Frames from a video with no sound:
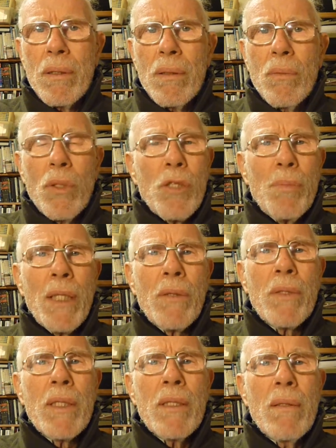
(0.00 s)
What about
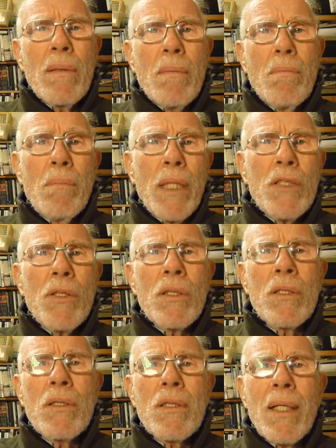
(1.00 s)
the
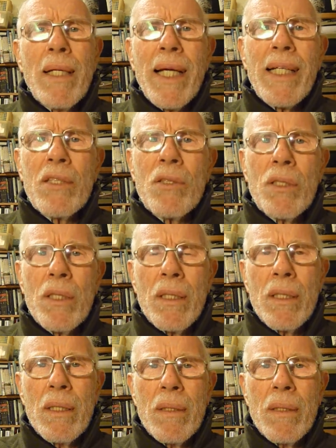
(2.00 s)
maintenance legacy